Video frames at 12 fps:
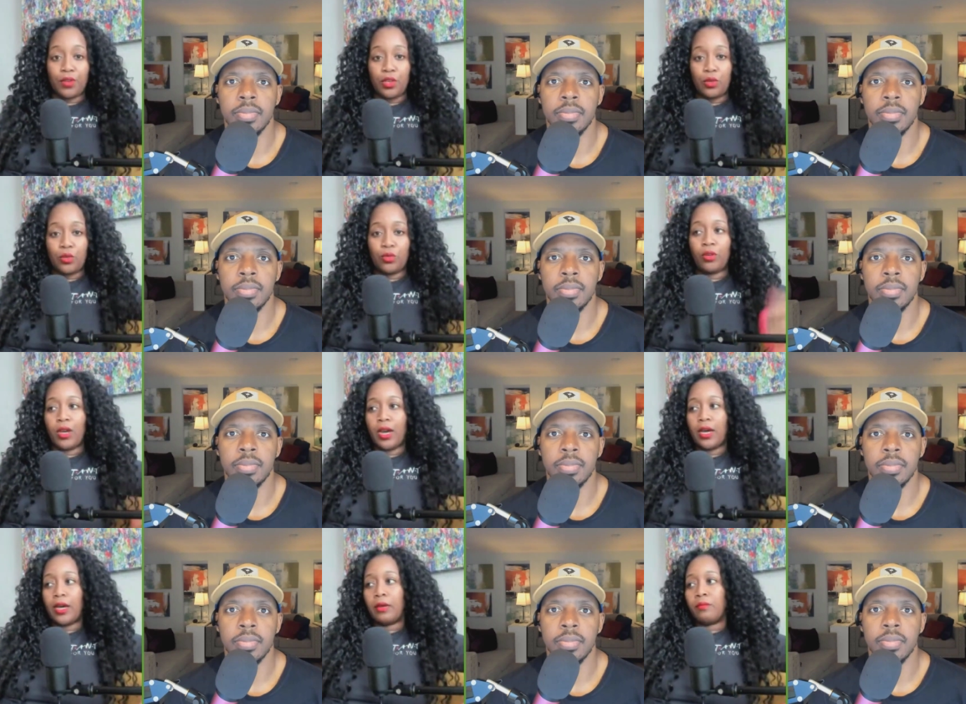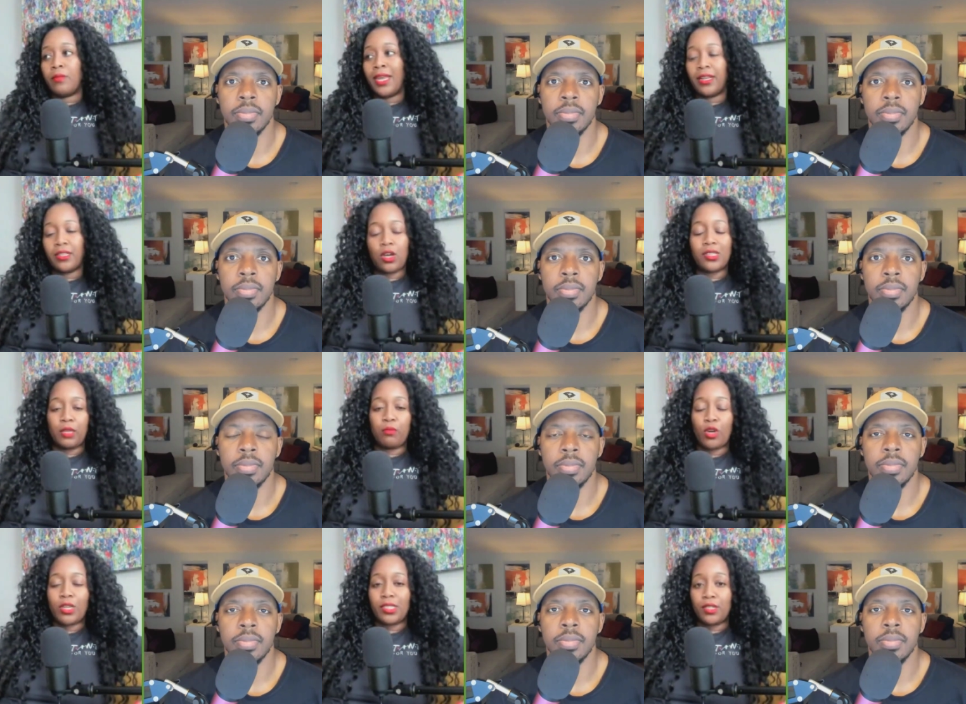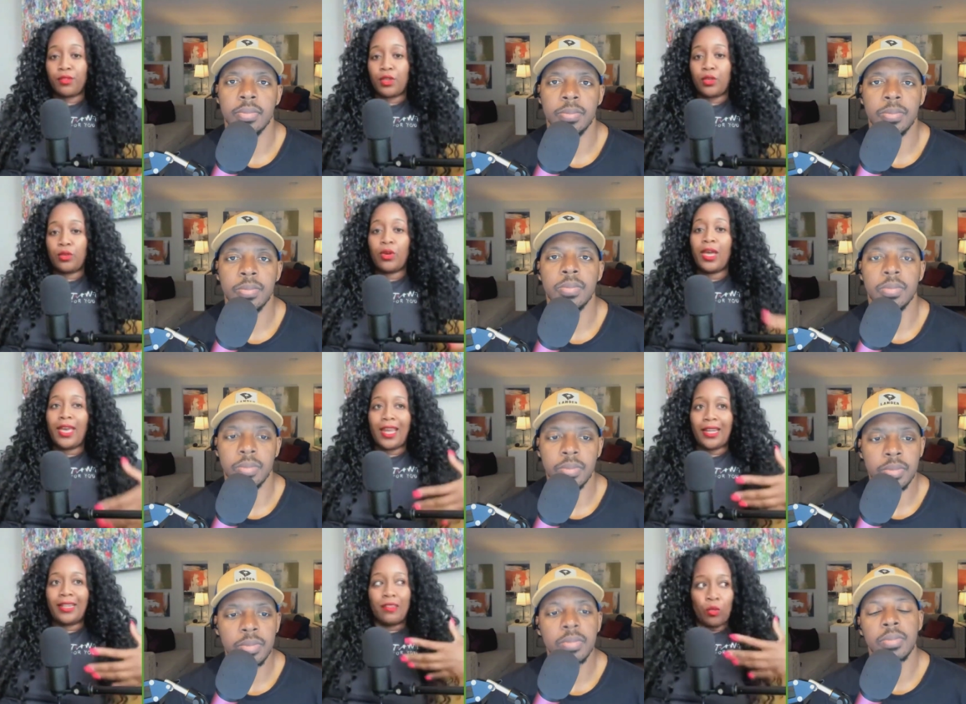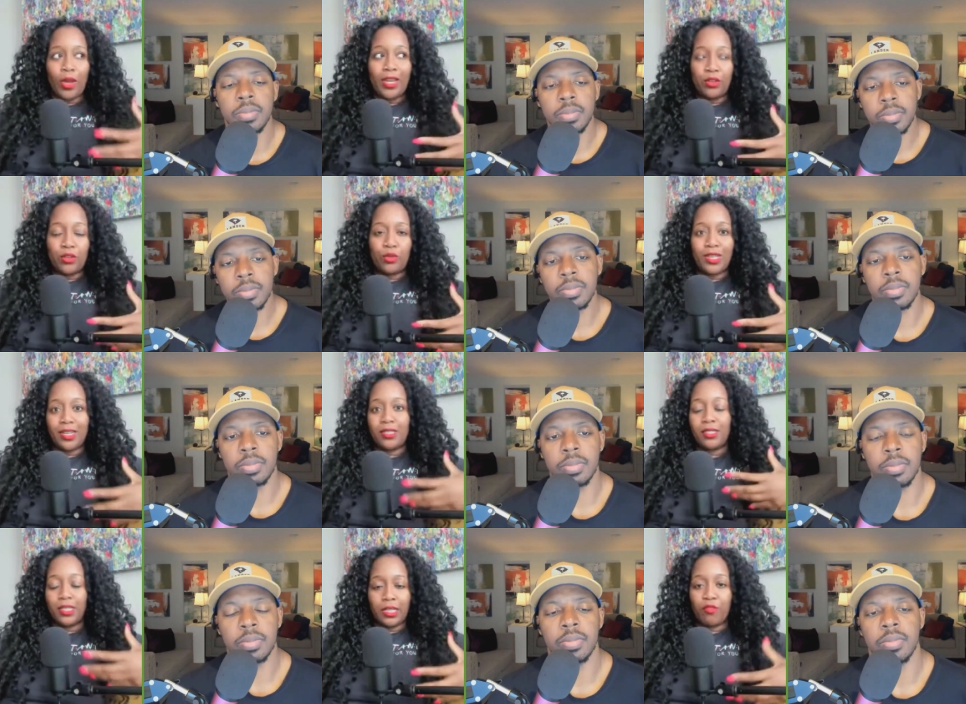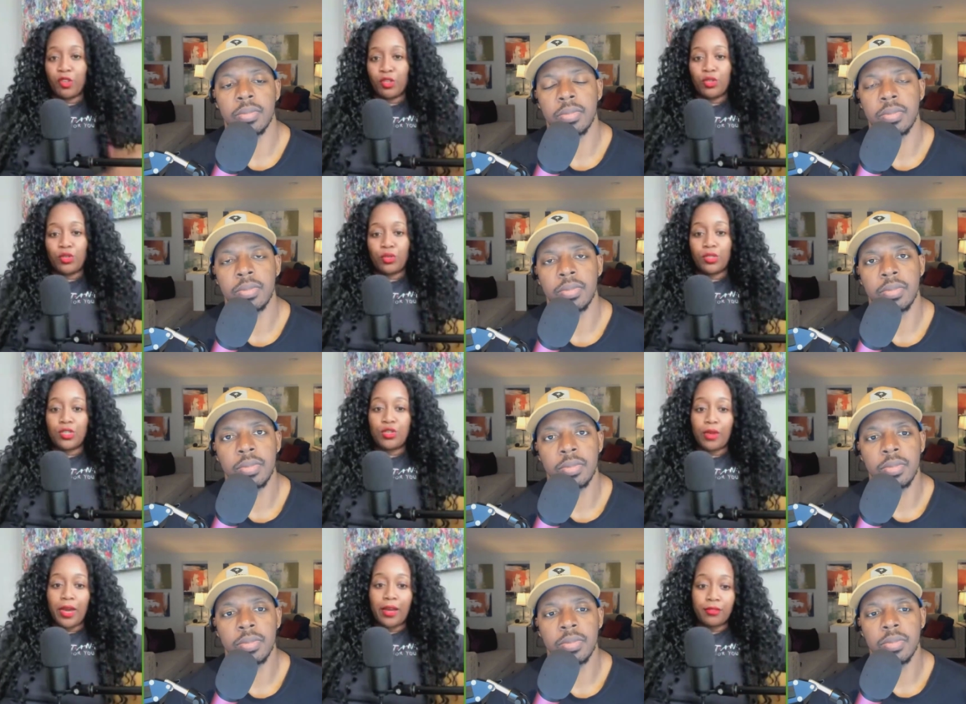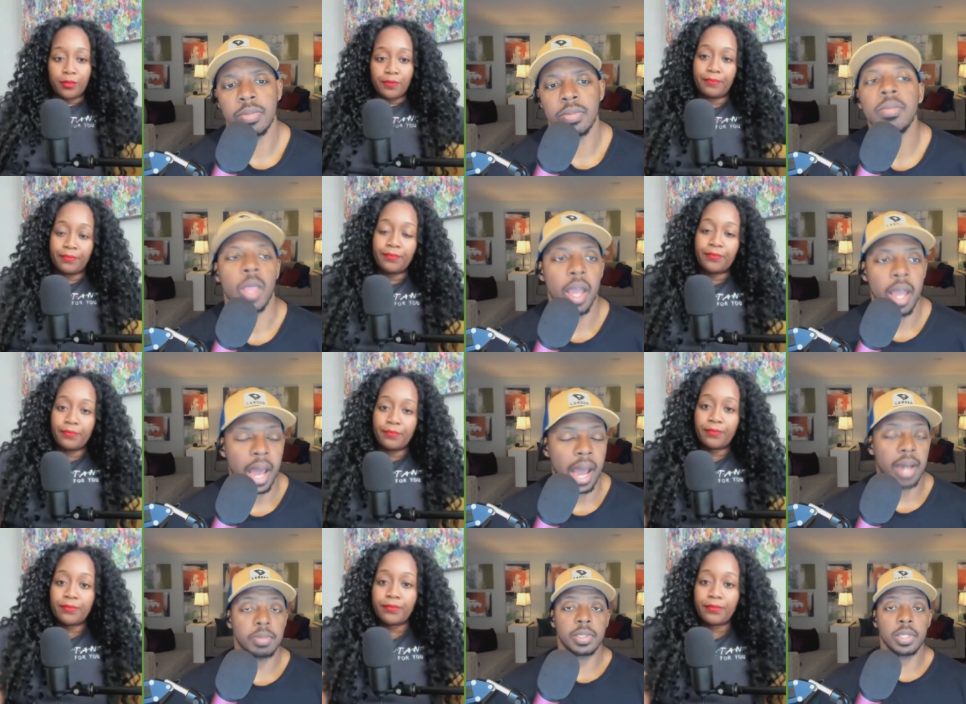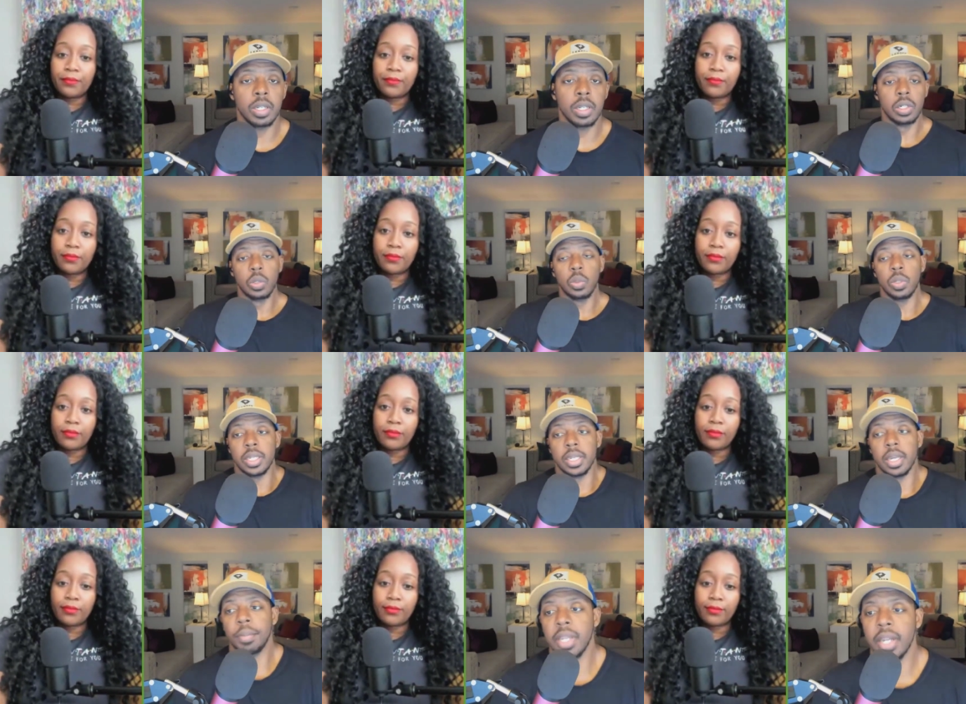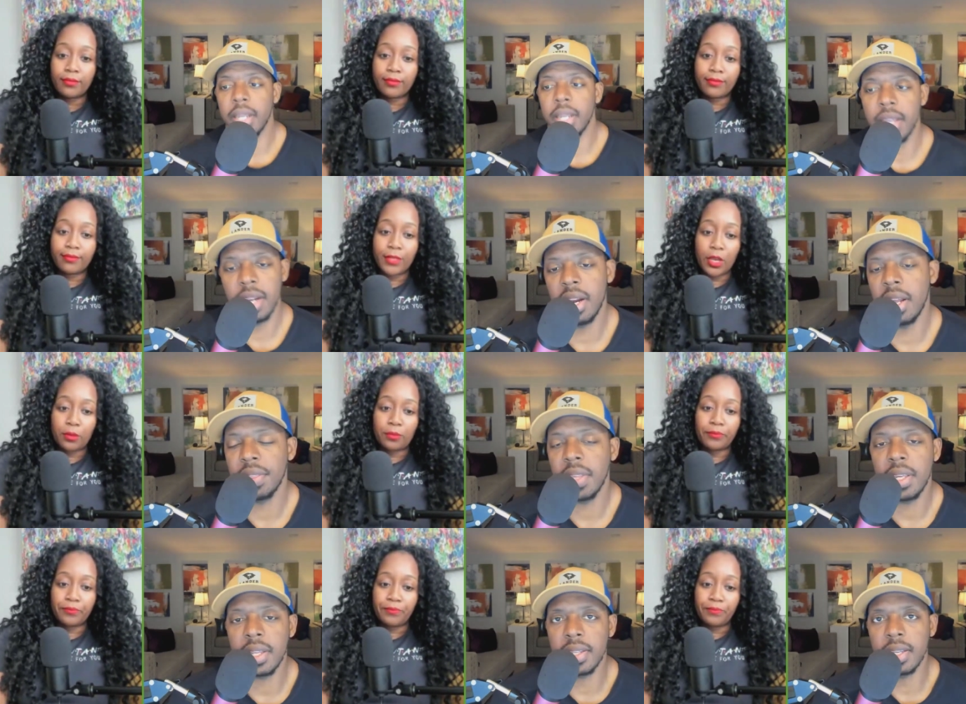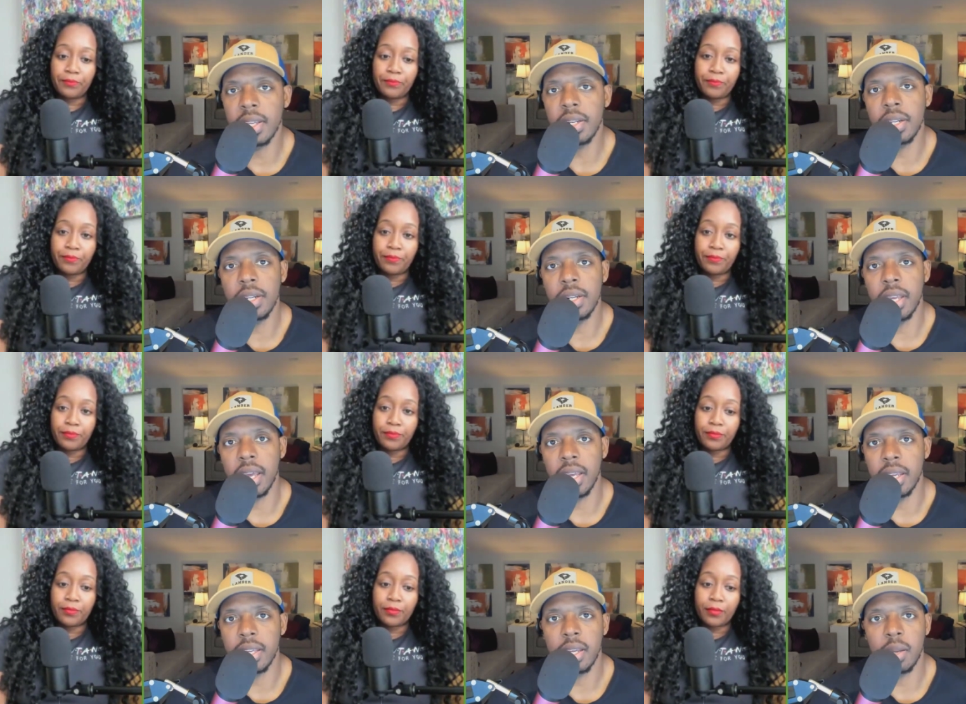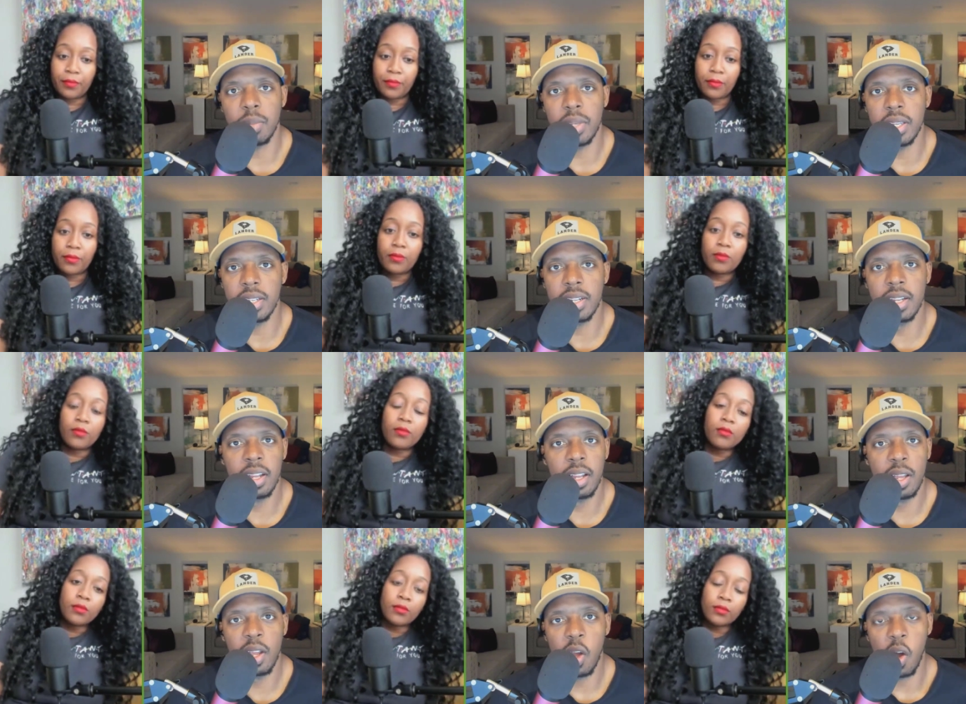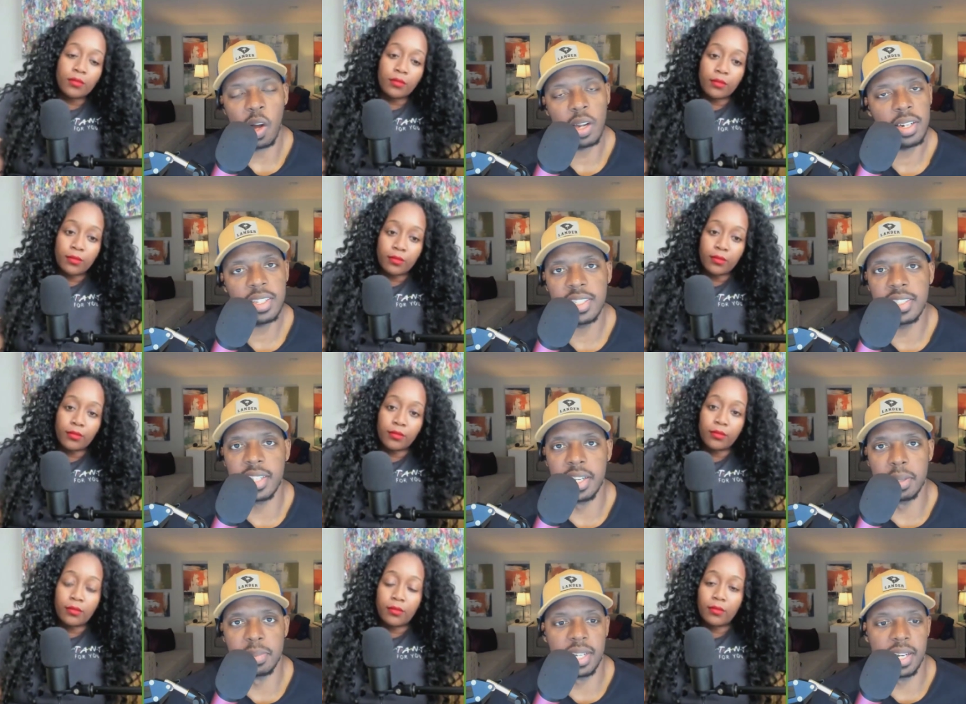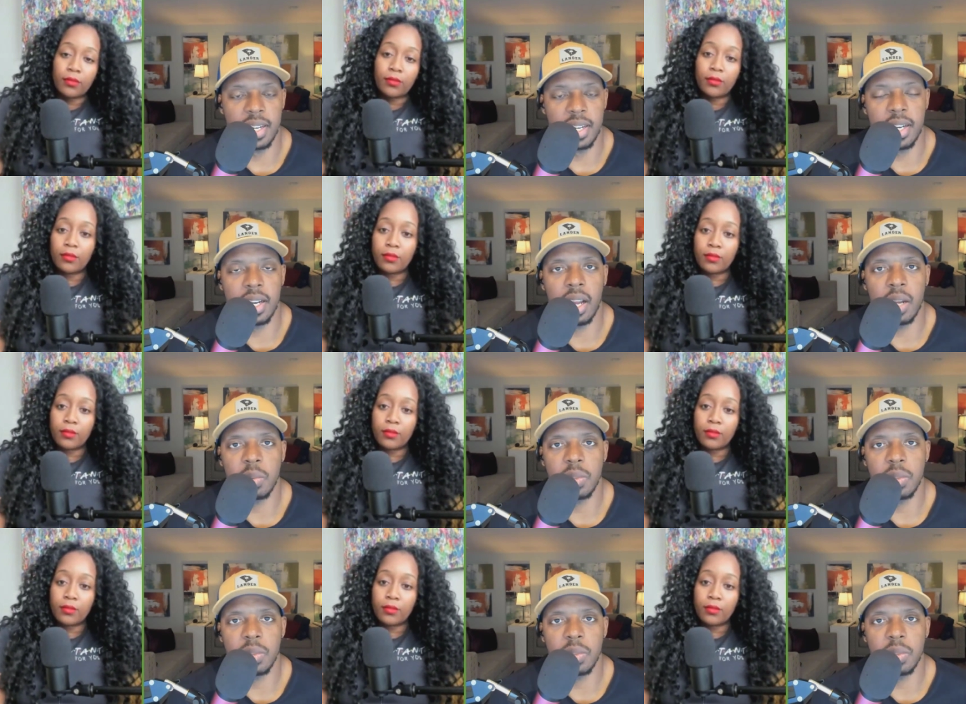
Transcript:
Speaker 1: for you, um, an exhausting process for you? And the way to do that is to leverage the tools that you have.
Speaker 2: Absolutely. I mean, and, and I think at the end of the day, I mean, all of these tips I, I